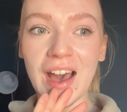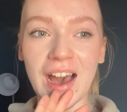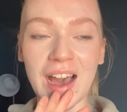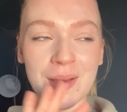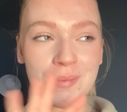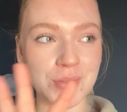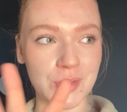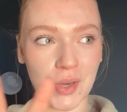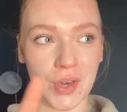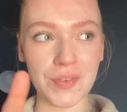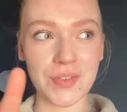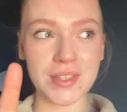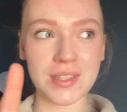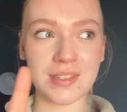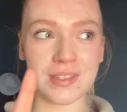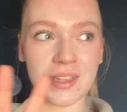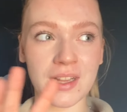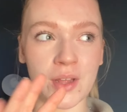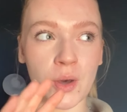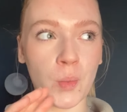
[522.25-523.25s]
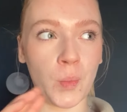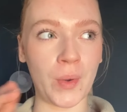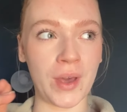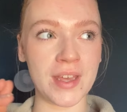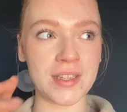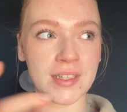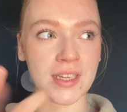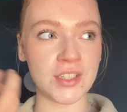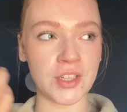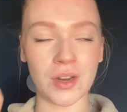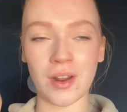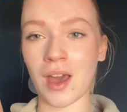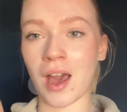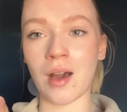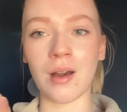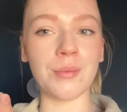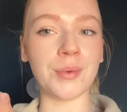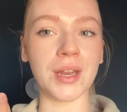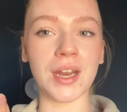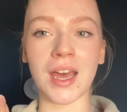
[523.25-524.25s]
I'm sorry if this is a little weird. I don't know how
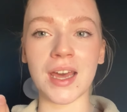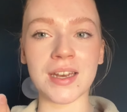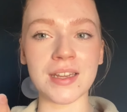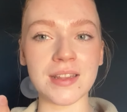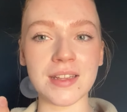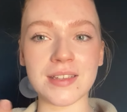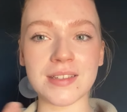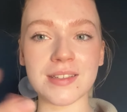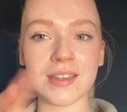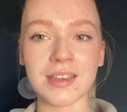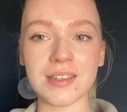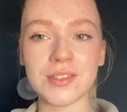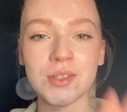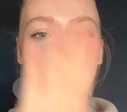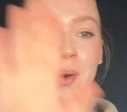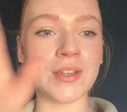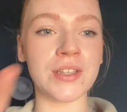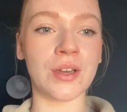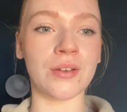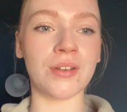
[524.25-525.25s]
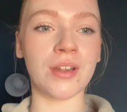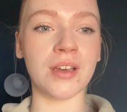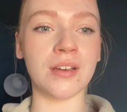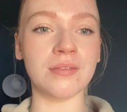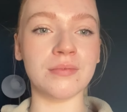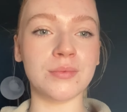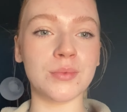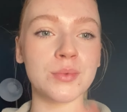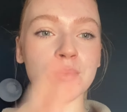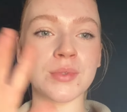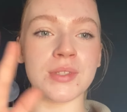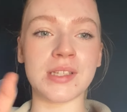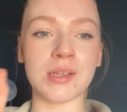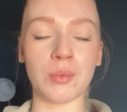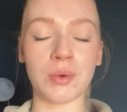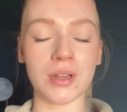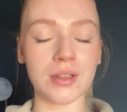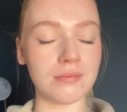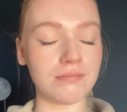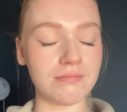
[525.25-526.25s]
I'm gonna edit this, like, so I don't know. We'll see
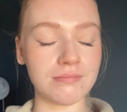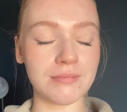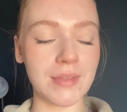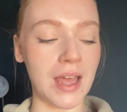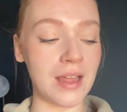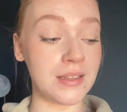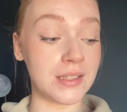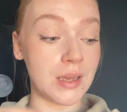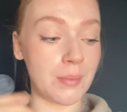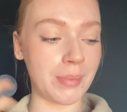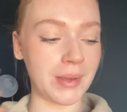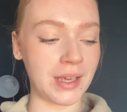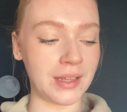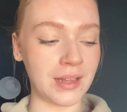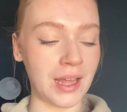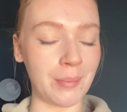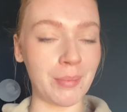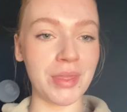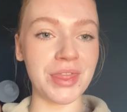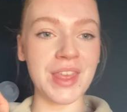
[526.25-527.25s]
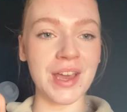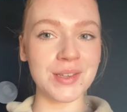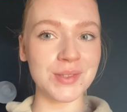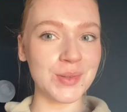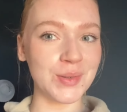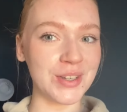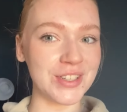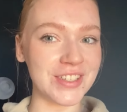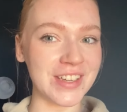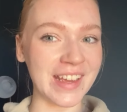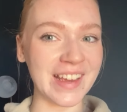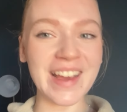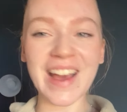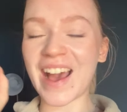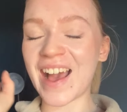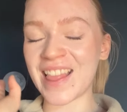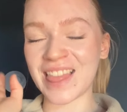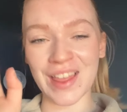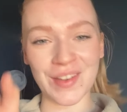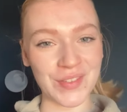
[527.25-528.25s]
what it ends up being like. But thanks for watching.
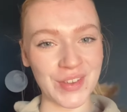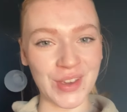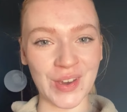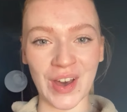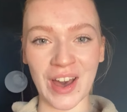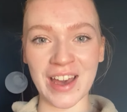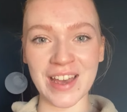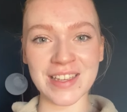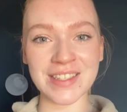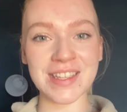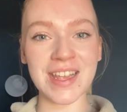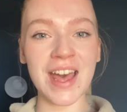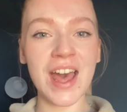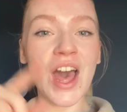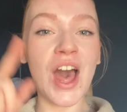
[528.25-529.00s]
I love you guys.